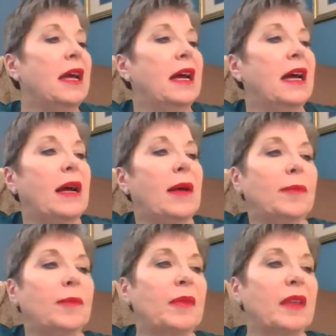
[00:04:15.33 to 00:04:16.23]

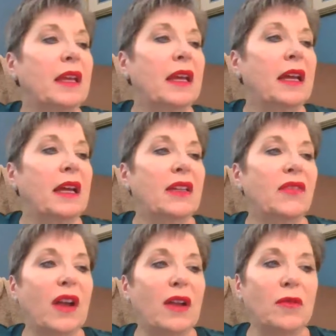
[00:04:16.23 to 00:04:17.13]
The
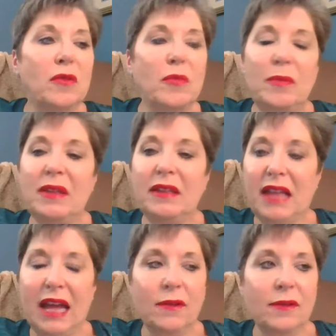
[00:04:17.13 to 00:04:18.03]
final group would be the
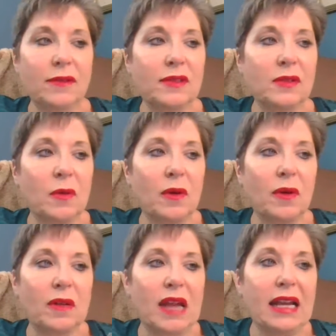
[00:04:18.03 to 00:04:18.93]
laggers
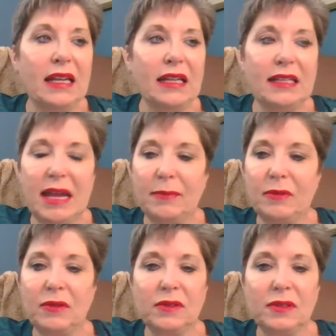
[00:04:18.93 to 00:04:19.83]
or
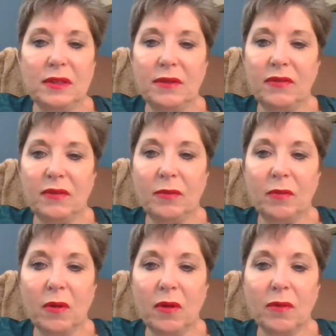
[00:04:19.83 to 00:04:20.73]
non-adapters. They're even
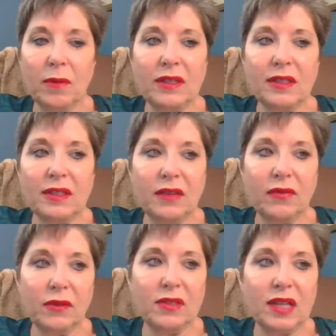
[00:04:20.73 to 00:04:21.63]
more risk
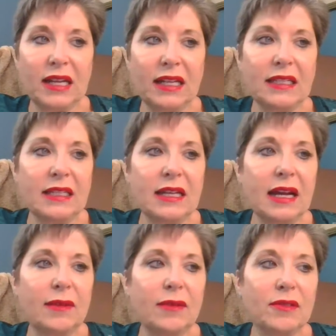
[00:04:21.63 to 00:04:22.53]
adverse on it.
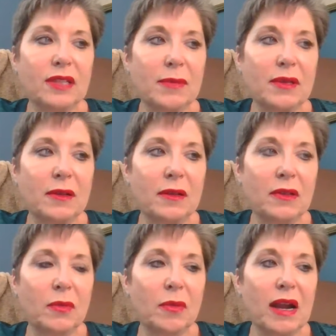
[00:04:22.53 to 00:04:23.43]
They're skeptical of
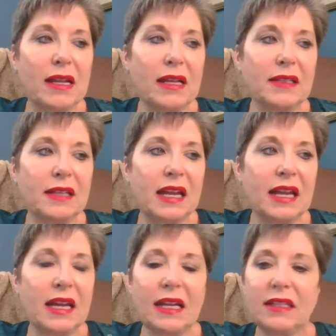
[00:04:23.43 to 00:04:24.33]
new products
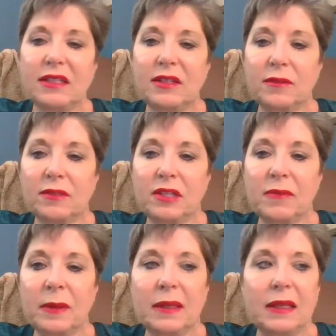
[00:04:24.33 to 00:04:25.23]
and
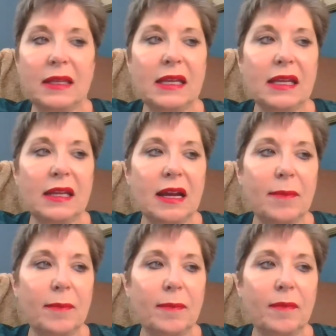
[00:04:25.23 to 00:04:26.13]
stereotypically
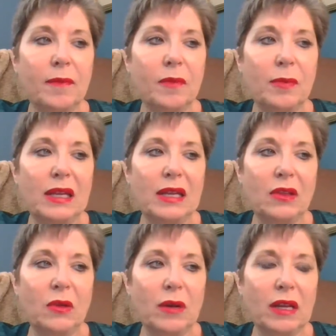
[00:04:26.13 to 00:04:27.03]
would be in a
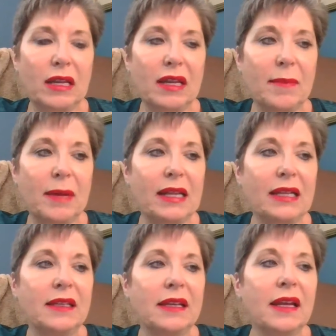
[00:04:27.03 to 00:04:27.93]
lower income on
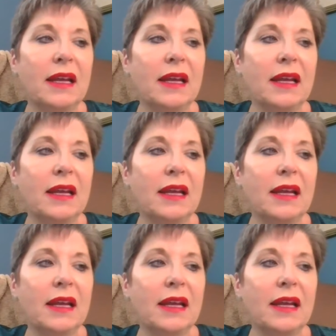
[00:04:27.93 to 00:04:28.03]
it.